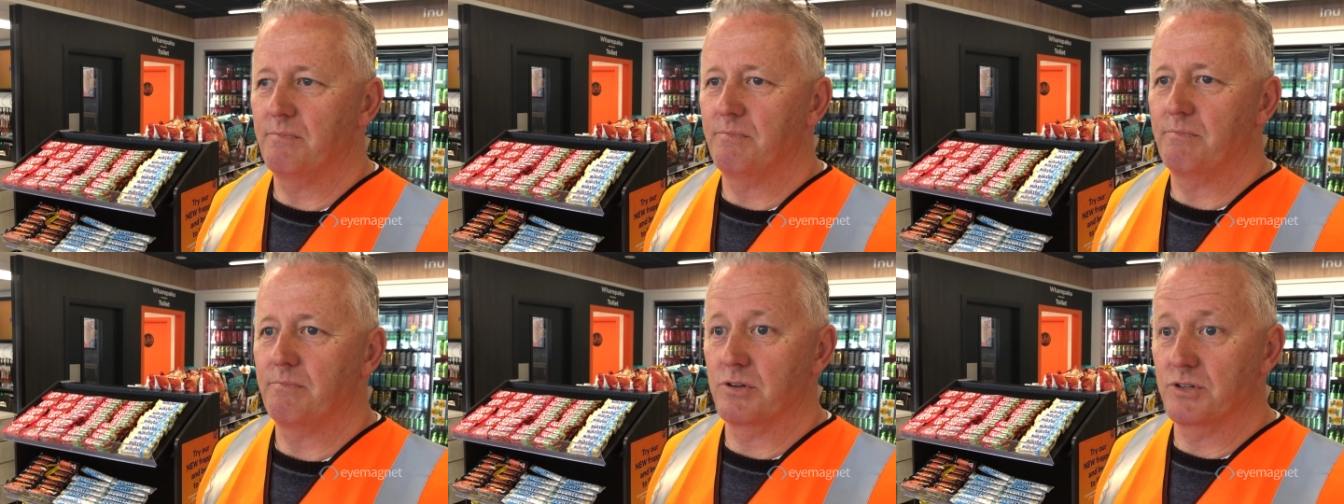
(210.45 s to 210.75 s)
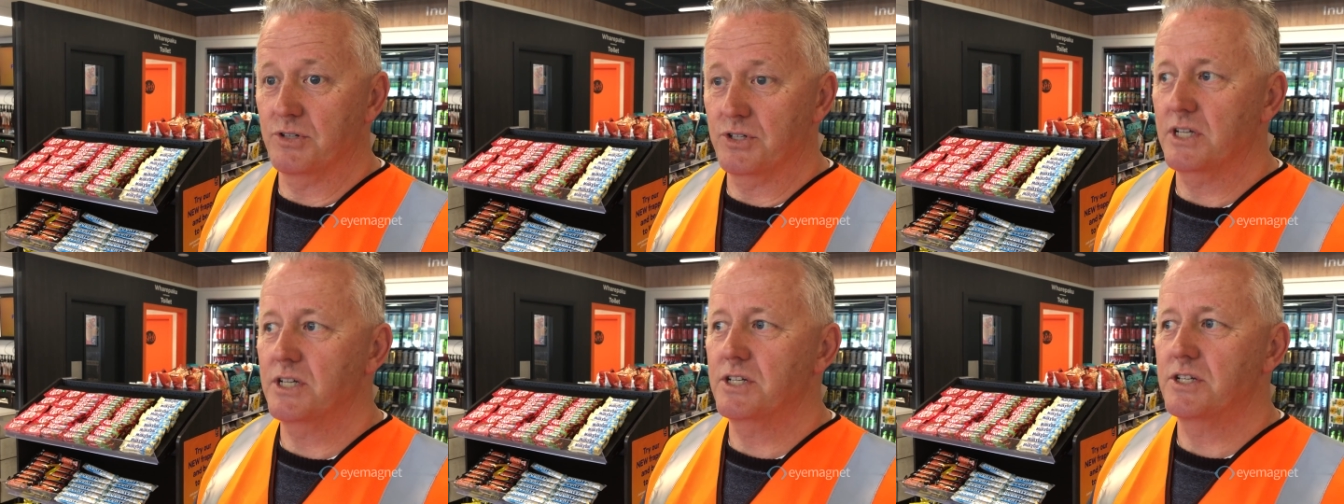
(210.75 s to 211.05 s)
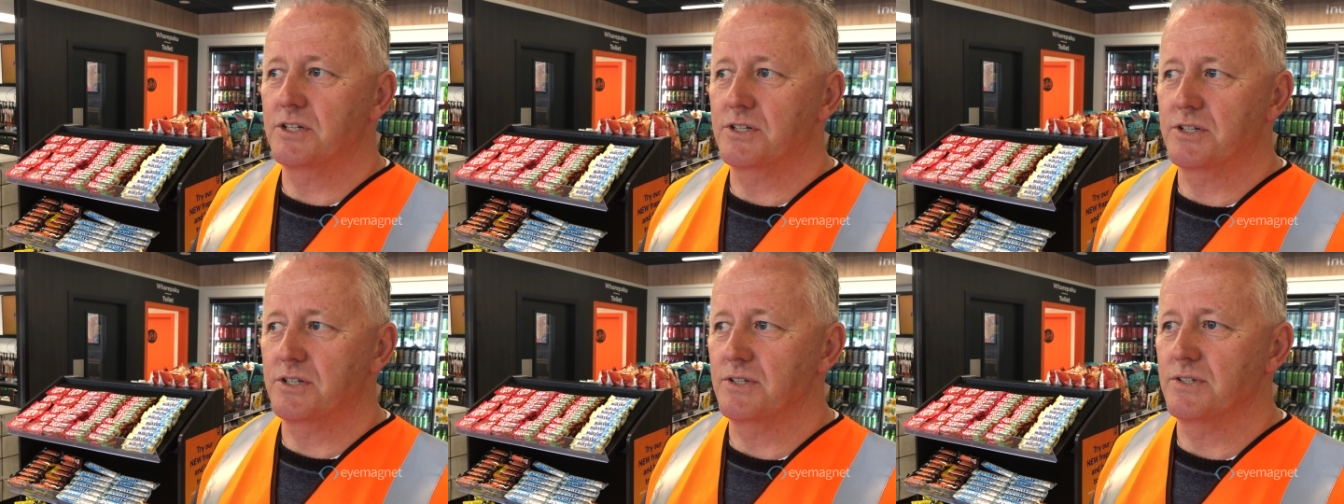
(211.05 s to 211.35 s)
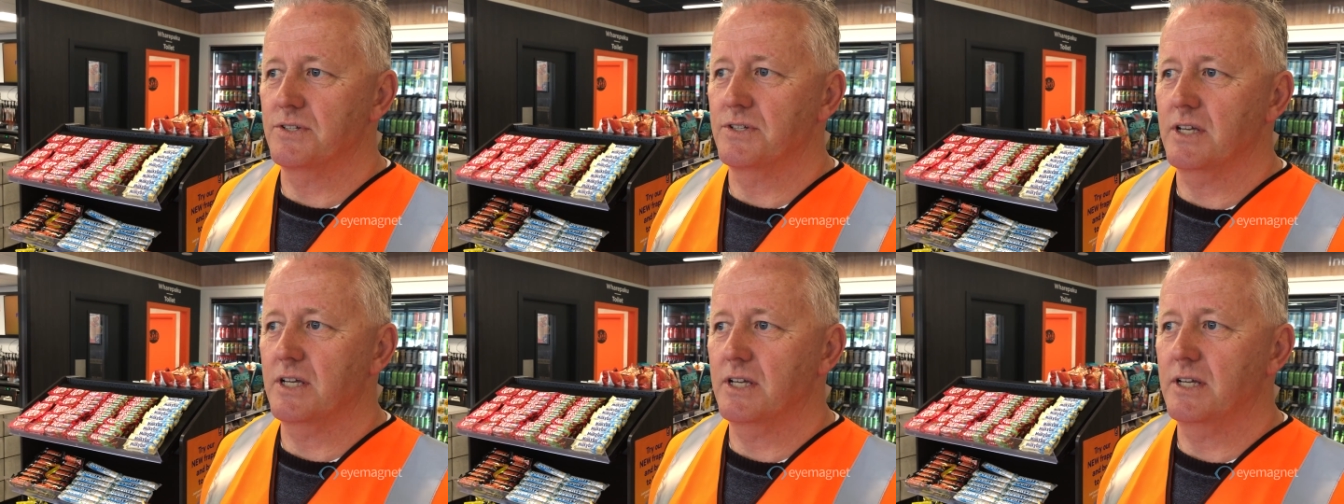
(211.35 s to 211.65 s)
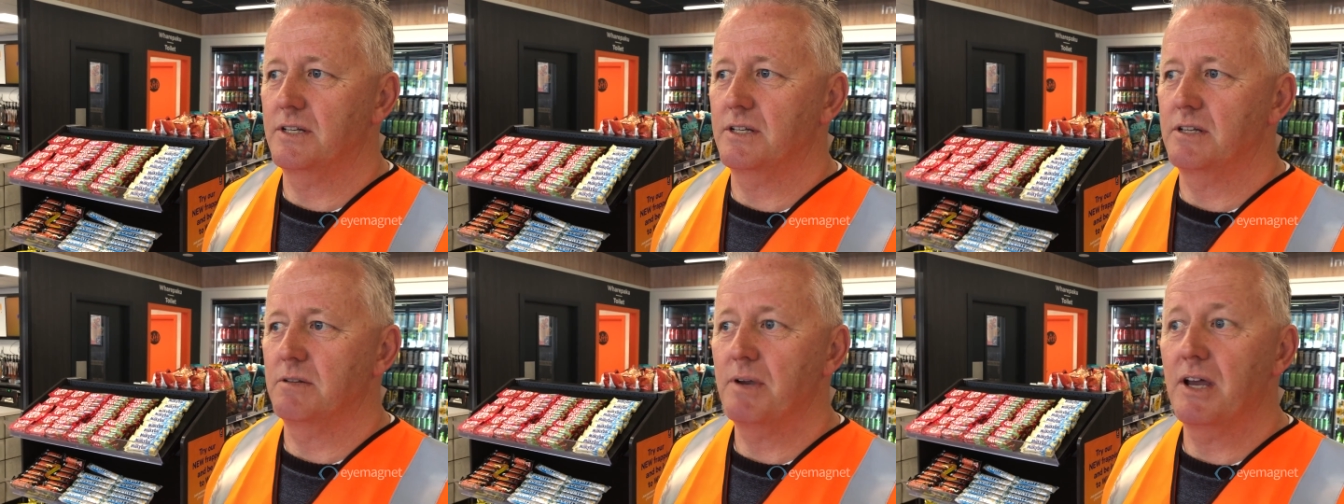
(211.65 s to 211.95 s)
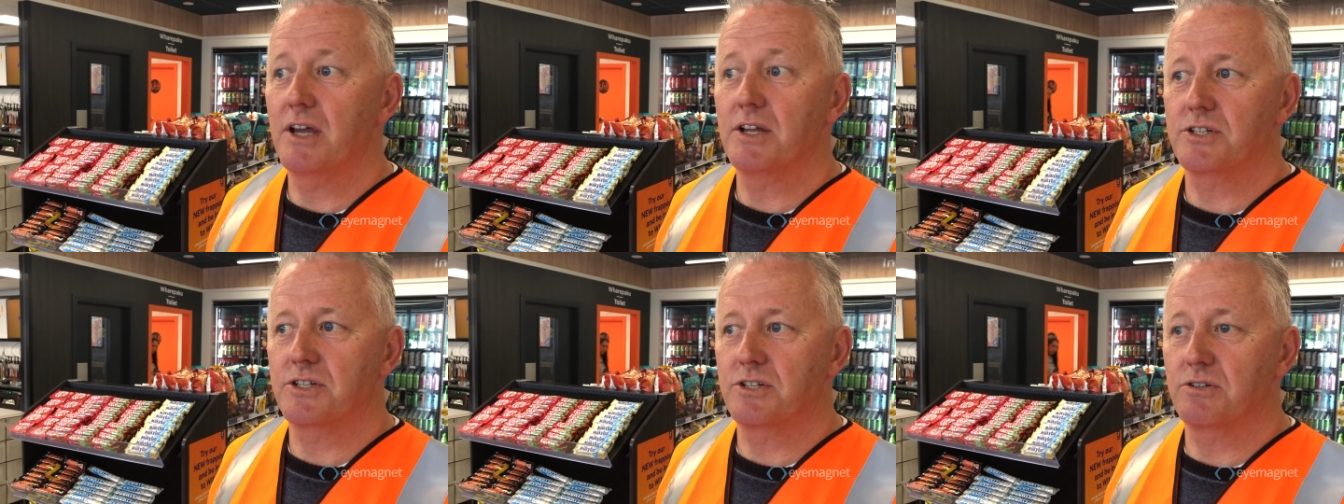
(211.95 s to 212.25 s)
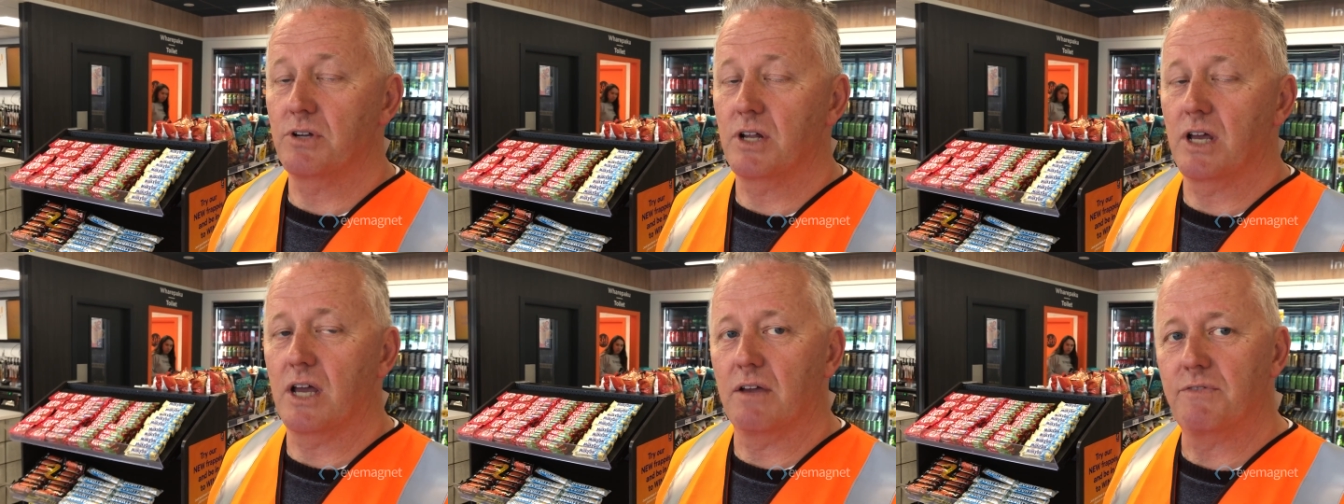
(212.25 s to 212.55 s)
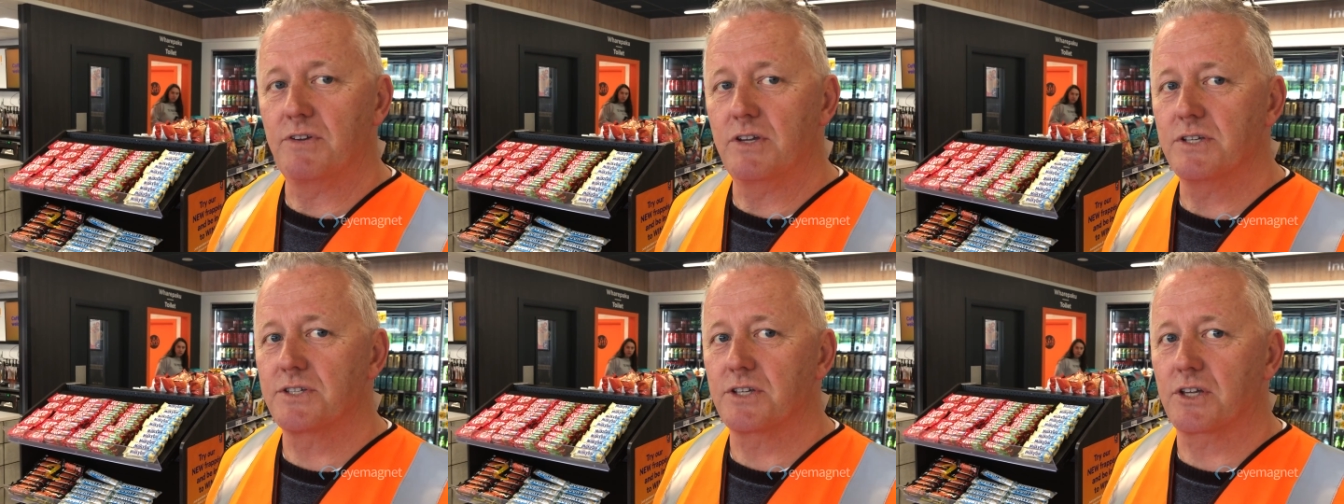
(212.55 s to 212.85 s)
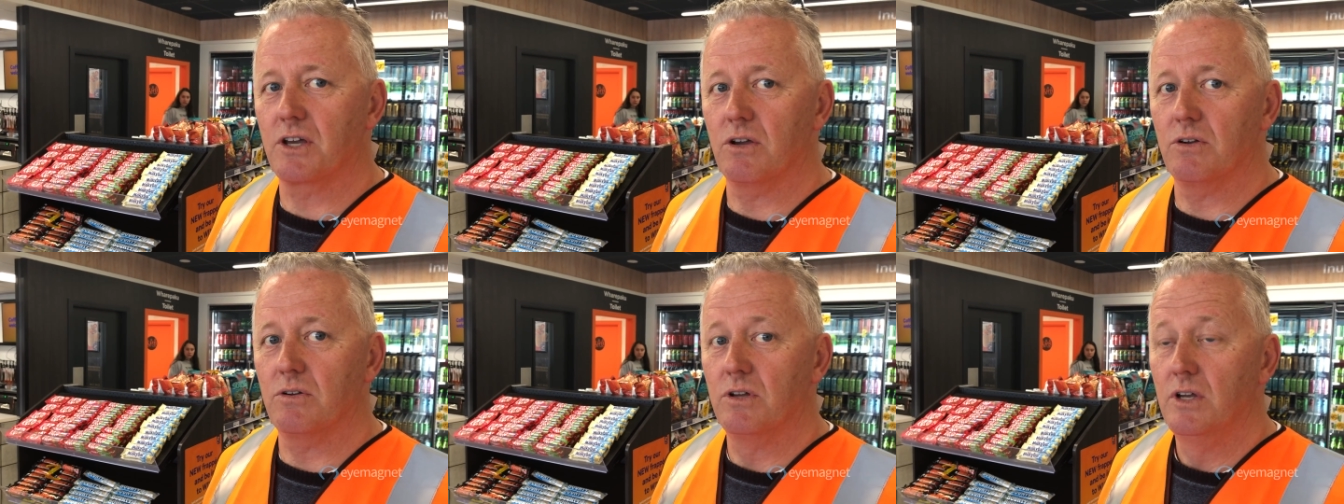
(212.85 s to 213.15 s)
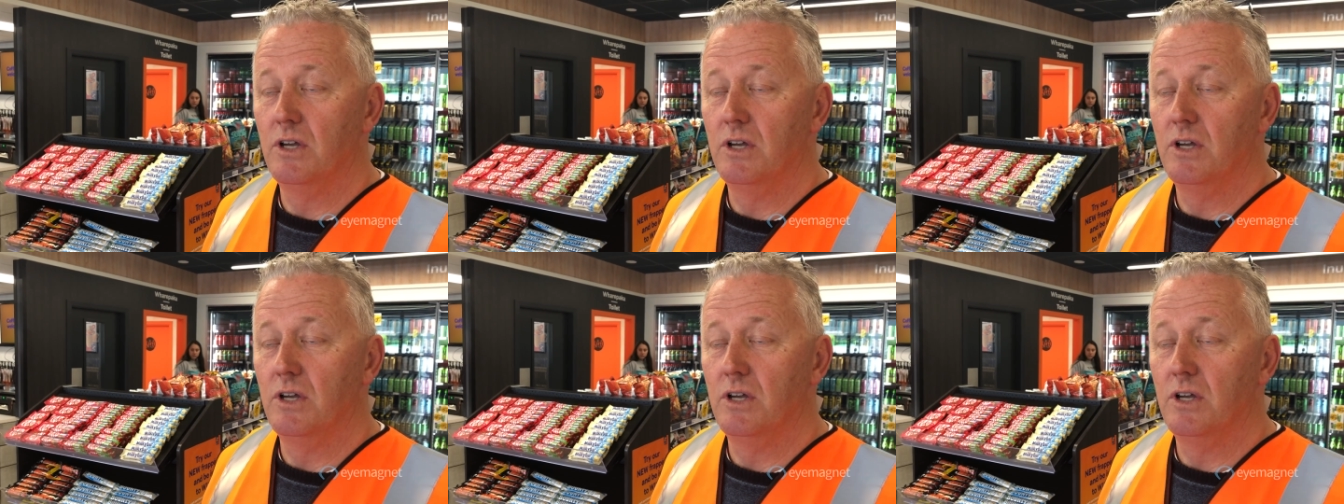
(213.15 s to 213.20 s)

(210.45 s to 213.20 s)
presented to Z about 2.5 years ago